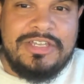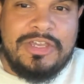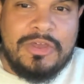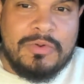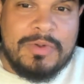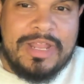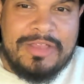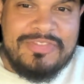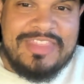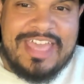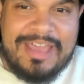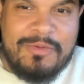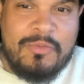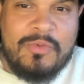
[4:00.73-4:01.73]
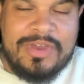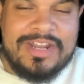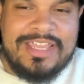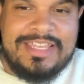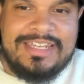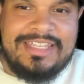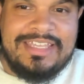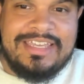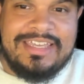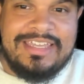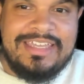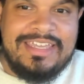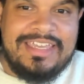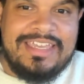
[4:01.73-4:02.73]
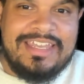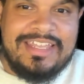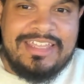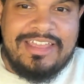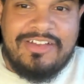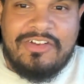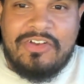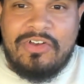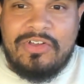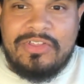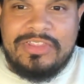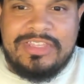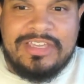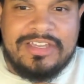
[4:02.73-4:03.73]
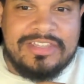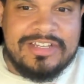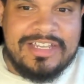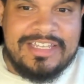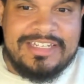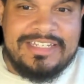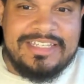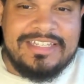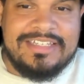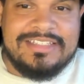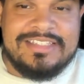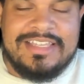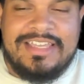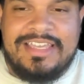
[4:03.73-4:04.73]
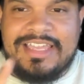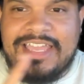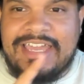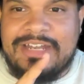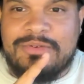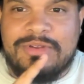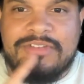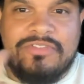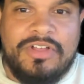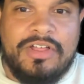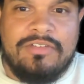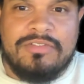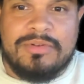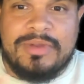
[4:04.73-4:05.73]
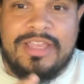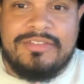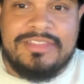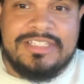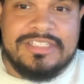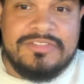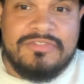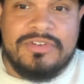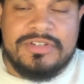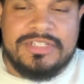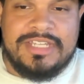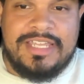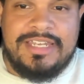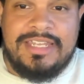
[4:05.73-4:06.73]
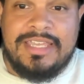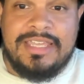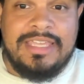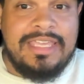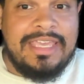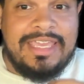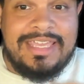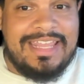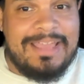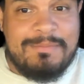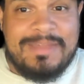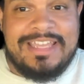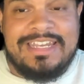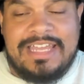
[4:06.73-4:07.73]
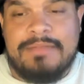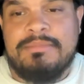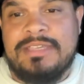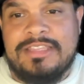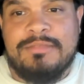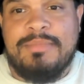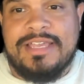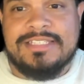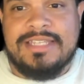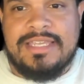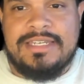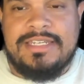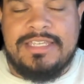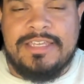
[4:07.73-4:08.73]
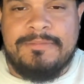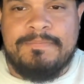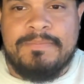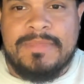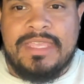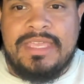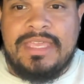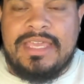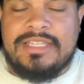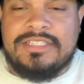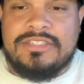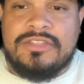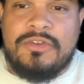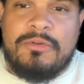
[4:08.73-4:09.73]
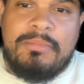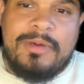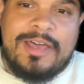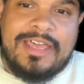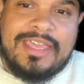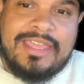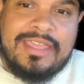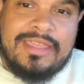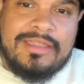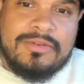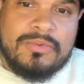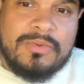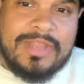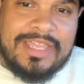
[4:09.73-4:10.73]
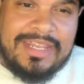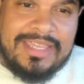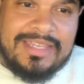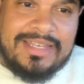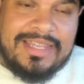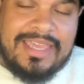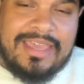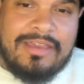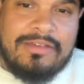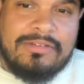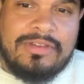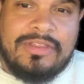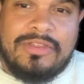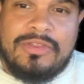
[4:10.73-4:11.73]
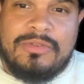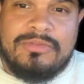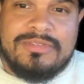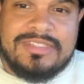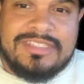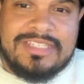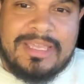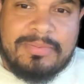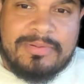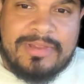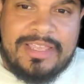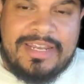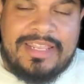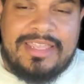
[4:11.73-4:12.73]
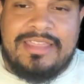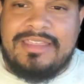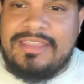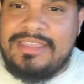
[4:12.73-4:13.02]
around that one idea, and all the other ideas kind of revolve around this first idea, and that might not be the best idea. And so by writing it down, separating,